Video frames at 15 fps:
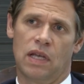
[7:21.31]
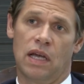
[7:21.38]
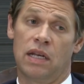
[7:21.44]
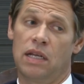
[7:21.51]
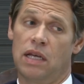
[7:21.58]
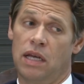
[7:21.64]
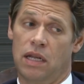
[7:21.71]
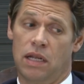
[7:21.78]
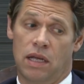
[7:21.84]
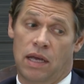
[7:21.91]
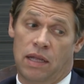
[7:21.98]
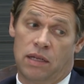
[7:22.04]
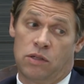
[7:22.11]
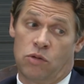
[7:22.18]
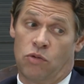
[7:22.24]
And
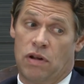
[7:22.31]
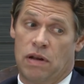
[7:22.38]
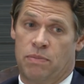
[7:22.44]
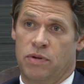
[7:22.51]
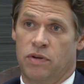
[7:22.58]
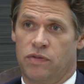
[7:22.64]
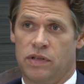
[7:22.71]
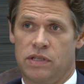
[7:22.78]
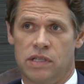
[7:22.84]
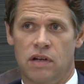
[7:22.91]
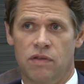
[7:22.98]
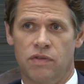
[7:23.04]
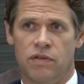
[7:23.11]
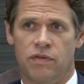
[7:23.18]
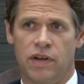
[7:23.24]
it already proved
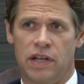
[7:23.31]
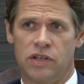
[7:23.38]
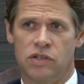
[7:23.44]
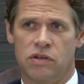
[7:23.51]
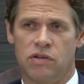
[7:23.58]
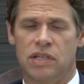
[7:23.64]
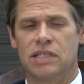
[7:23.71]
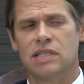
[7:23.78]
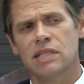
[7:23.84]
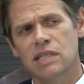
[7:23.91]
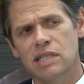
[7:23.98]
itself in the financial crisis.